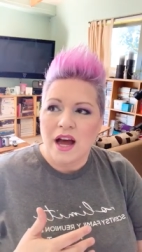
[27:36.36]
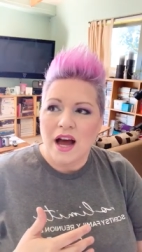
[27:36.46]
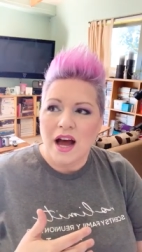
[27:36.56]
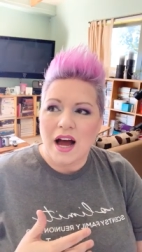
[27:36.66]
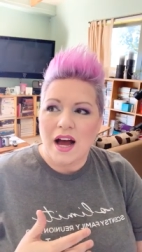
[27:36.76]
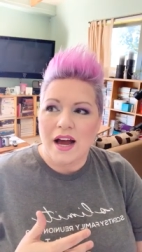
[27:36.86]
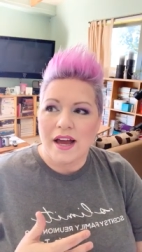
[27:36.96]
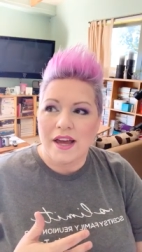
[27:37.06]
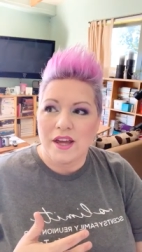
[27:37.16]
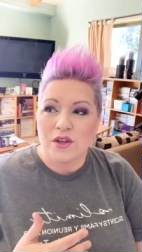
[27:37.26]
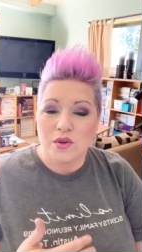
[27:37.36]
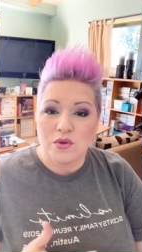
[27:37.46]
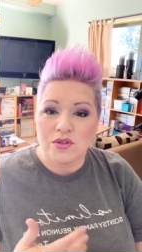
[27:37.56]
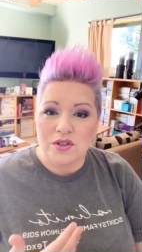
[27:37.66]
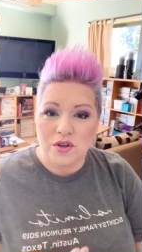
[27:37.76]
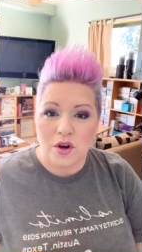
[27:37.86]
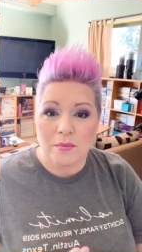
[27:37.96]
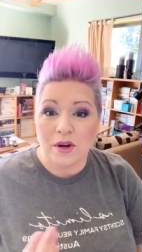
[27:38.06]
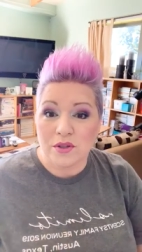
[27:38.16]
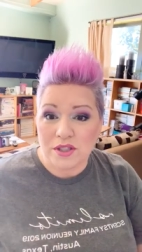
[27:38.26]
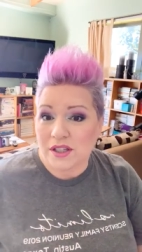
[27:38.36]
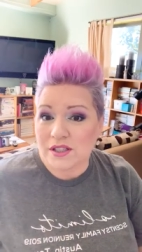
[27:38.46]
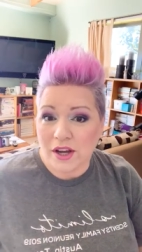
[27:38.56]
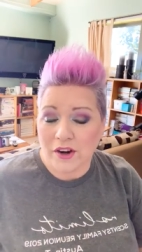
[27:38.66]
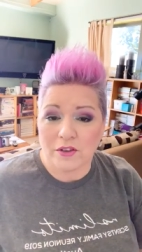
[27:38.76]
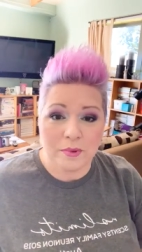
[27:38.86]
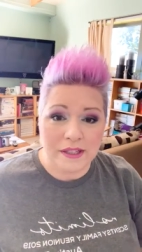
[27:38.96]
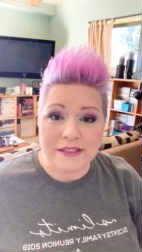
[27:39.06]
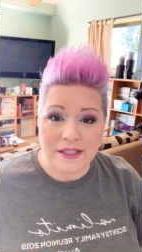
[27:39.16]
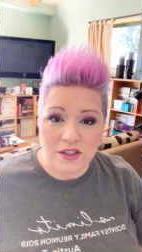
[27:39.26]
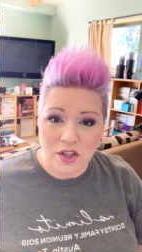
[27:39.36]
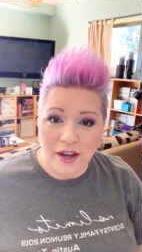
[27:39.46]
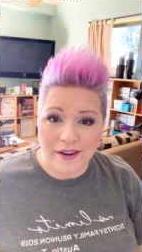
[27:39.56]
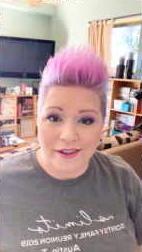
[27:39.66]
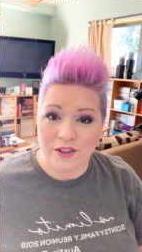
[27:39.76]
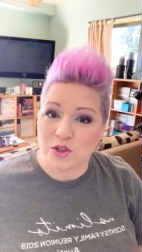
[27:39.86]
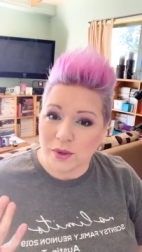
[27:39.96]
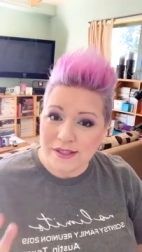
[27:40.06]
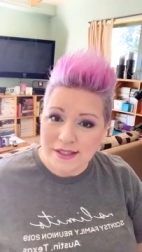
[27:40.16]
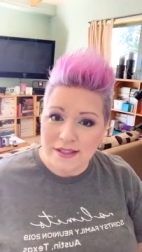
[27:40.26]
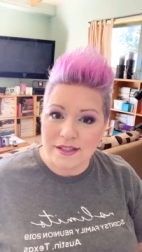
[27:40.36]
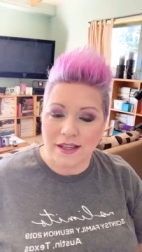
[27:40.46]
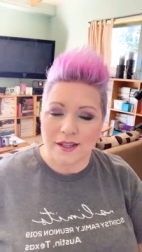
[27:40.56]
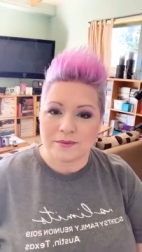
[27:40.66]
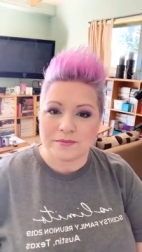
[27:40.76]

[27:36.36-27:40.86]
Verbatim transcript: I use the term, Are you sick and tired of being sick and tired? Join Scentsy.